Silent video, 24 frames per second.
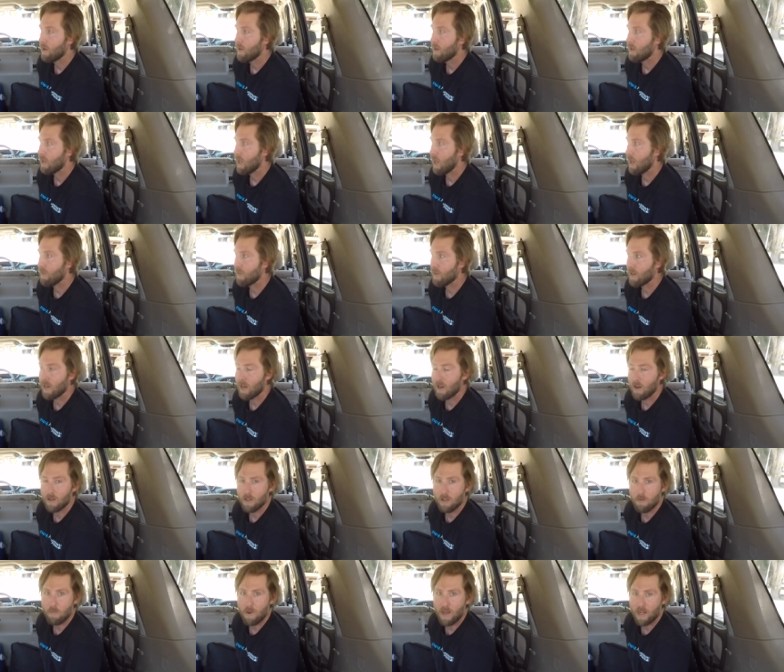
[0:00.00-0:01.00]
and then I'll
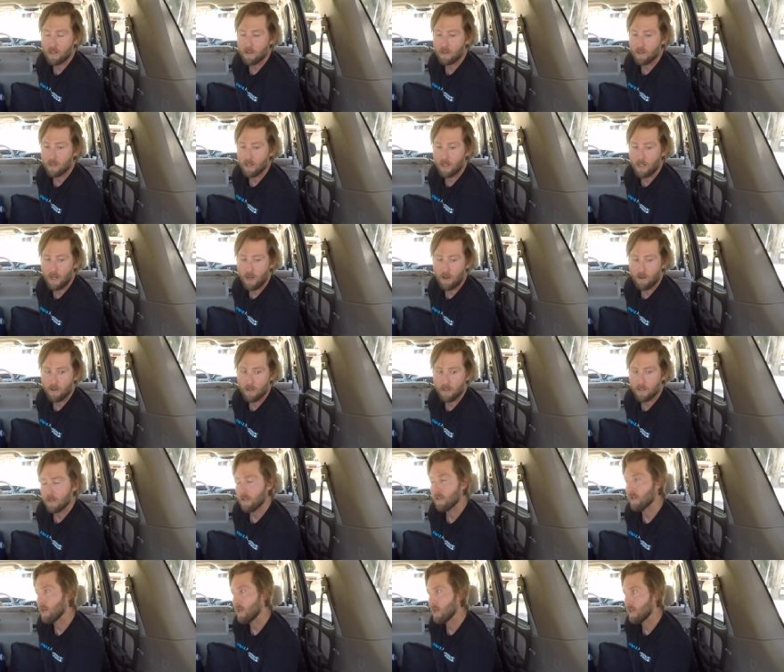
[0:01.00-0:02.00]
hit back. I'll hit
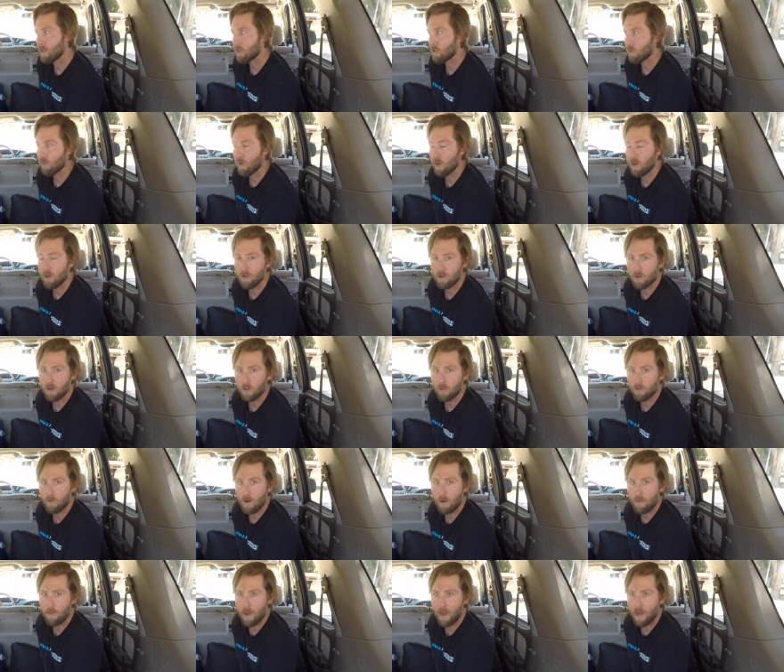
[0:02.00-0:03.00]
hit the road on the
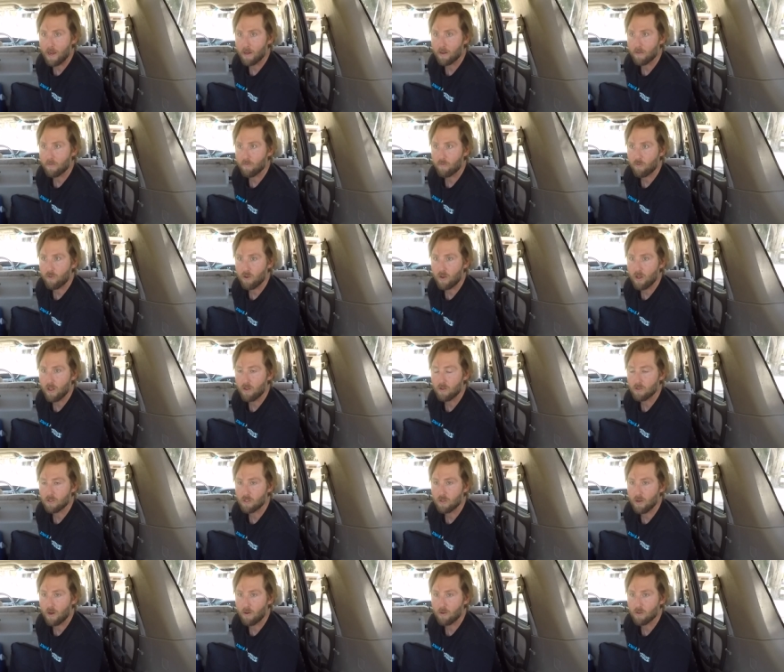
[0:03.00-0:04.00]
way back for another
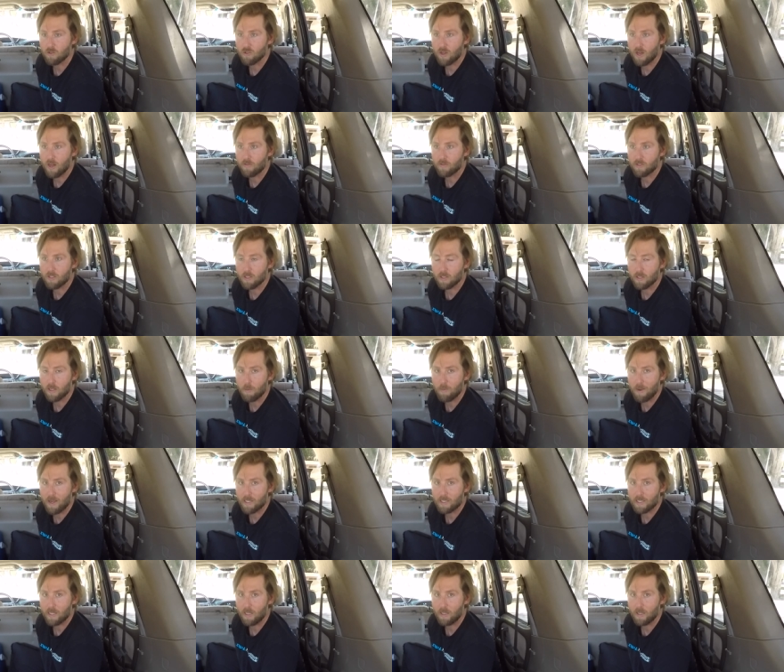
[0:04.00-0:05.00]
two-hour drive to get back
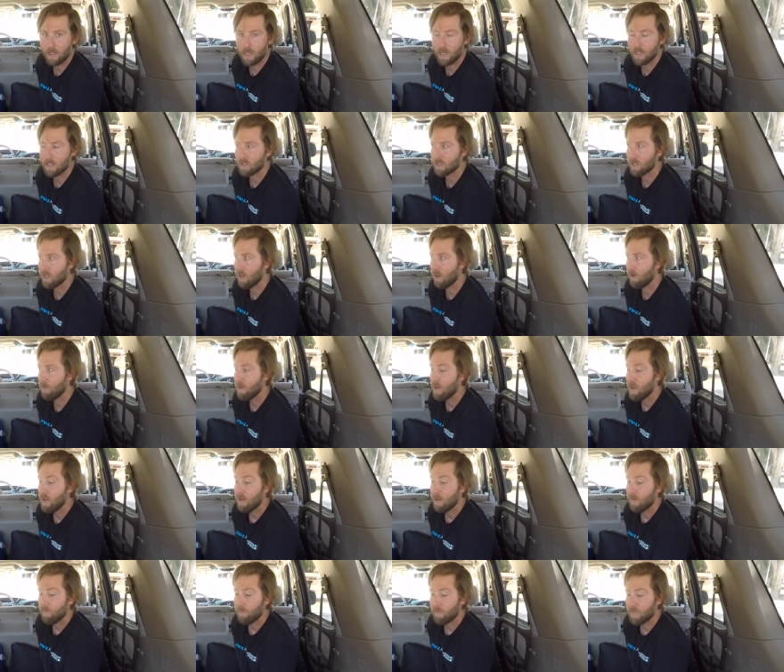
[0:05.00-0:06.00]
to LA. So
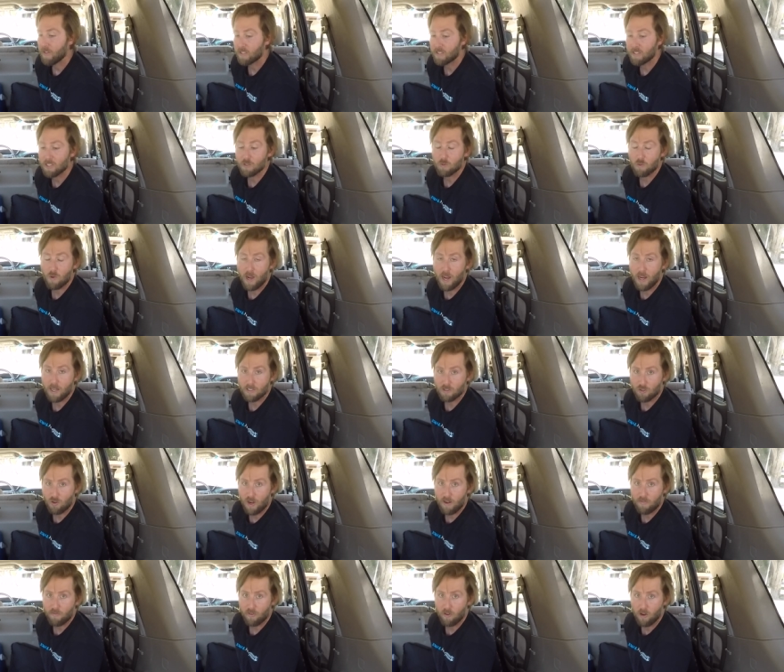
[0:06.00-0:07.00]
this is why it's
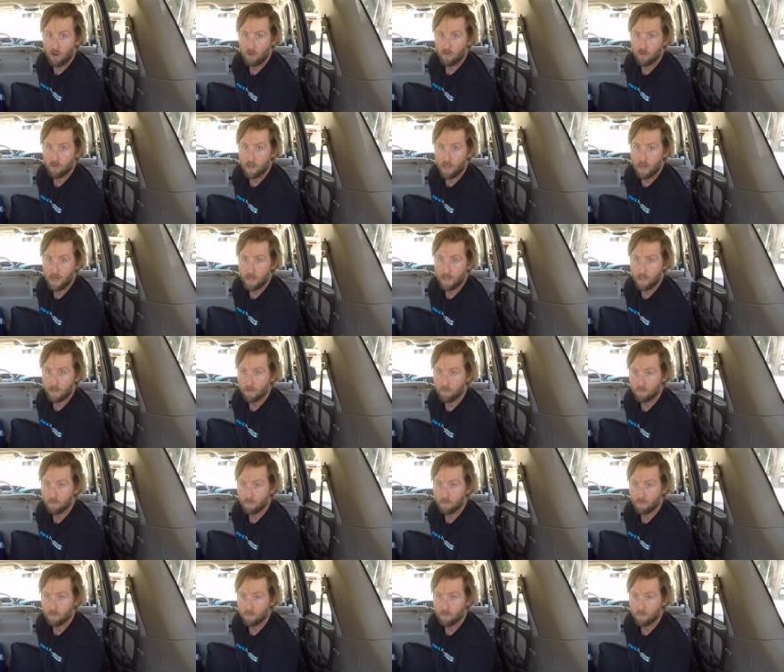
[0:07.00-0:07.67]
great for overlanding.